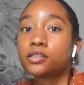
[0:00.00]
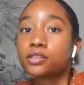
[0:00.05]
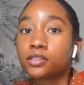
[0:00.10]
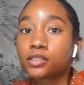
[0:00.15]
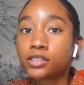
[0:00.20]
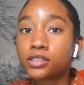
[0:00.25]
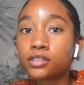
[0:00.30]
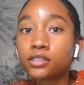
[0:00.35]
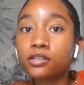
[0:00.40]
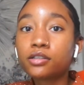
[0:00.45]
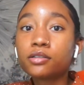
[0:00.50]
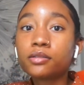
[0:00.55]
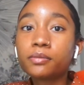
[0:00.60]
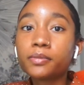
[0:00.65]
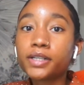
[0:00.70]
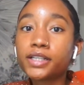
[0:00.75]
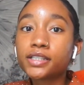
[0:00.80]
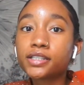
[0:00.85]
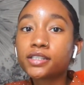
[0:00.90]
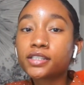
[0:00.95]
So
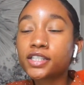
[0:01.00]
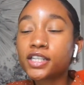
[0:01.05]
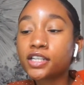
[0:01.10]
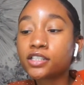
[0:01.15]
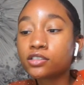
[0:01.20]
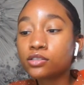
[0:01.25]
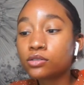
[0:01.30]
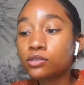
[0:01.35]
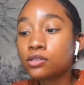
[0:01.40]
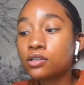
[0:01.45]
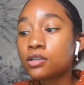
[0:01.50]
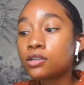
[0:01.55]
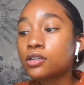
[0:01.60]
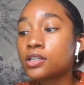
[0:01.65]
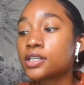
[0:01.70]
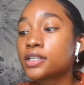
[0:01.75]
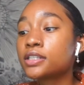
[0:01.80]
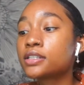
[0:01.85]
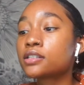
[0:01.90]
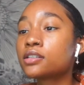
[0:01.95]
my schedule
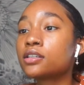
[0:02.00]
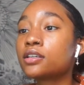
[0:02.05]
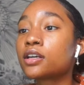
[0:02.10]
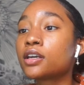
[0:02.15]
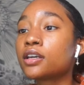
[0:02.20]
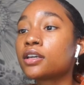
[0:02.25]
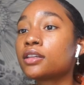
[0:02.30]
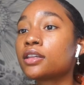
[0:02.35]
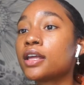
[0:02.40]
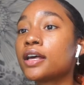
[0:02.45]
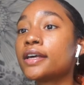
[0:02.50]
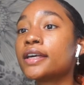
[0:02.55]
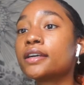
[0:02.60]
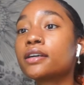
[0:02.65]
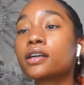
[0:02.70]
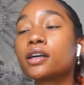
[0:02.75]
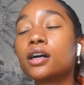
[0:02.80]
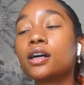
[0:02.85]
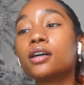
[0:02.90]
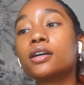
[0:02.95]
is looking
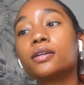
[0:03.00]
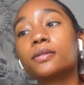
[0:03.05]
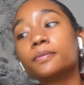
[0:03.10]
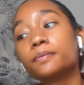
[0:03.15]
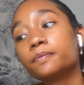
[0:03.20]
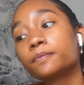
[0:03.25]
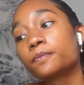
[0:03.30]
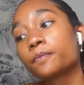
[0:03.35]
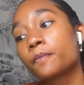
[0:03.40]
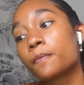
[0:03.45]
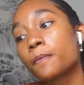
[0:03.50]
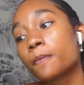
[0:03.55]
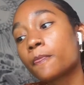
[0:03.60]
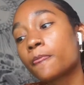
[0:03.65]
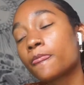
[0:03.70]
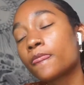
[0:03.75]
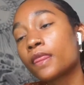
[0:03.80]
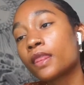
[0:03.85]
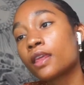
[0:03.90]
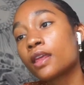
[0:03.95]
like, um,
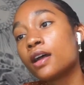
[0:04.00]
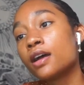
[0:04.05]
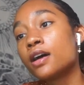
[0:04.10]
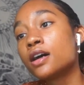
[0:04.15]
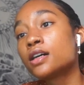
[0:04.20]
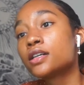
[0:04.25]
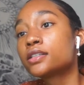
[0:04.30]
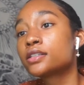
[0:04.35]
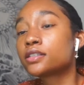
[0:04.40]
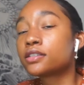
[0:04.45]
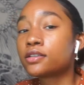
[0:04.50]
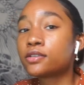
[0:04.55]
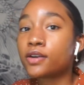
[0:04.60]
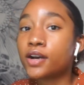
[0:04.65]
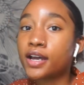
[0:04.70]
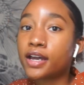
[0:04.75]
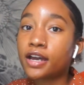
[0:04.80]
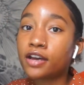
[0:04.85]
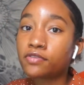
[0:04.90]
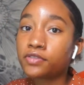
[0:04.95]
so
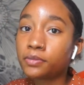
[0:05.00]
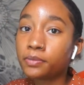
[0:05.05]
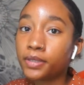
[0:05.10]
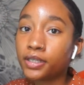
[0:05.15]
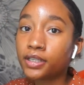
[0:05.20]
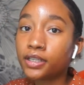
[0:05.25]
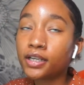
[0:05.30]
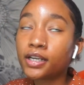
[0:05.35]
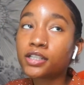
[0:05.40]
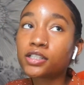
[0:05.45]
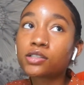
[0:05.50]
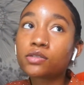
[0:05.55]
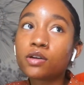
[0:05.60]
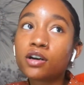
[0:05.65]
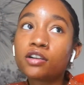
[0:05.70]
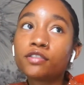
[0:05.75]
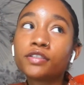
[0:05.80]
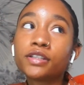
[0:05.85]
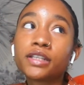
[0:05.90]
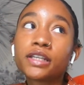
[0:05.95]
I have a meeting at
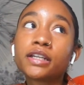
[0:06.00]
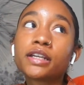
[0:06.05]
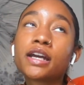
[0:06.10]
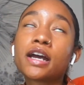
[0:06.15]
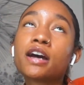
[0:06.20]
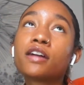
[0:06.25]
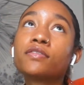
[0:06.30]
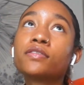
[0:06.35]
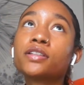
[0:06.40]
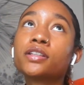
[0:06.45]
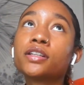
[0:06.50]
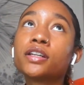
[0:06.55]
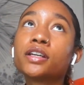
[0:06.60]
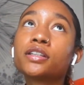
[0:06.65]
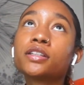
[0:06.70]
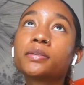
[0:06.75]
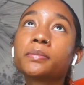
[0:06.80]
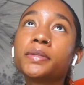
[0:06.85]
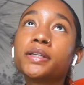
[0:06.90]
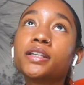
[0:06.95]
twelve and then I have
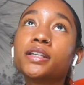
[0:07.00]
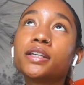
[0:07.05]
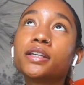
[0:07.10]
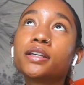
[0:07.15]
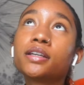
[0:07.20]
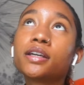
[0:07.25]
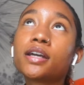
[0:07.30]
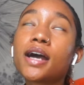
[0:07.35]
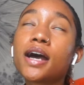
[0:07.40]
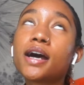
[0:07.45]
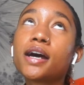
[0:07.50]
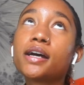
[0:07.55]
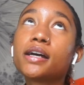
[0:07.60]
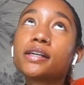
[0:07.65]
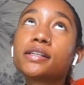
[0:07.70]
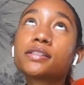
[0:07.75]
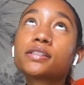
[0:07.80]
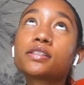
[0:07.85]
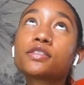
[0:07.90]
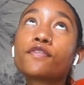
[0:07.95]
another meeting
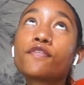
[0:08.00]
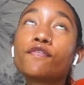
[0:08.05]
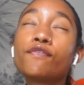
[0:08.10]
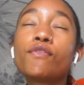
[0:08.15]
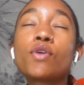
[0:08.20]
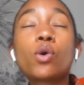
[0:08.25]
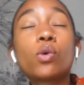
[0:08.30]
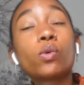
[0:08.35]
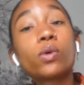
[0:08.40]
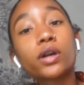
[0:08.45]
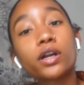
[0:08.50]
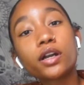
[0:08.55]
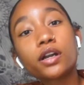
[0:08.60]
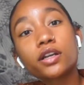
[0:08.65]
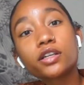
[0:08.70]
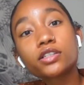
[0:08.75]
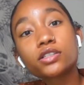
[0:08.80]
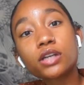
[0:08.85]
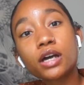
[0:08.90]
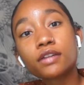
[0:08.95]
at
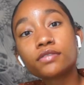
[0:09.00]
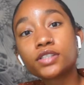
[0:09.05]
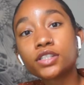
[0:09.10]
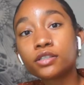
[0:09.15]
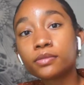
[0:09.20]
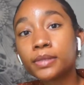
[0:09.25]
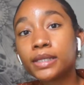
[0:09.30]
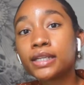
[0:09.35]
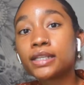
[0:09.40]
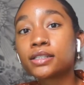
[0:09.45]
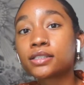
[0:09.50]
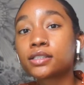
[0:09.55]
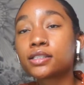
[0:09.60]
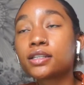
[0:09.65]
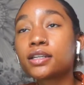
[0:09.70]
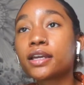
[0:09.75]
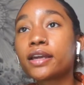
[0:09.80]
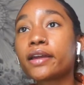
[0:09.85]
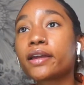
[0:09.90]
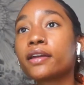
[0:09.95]
four, so I have two meetings
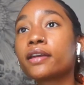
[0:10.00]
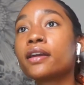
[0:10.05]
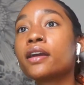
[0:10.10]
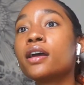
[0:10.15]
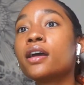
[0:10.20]
today,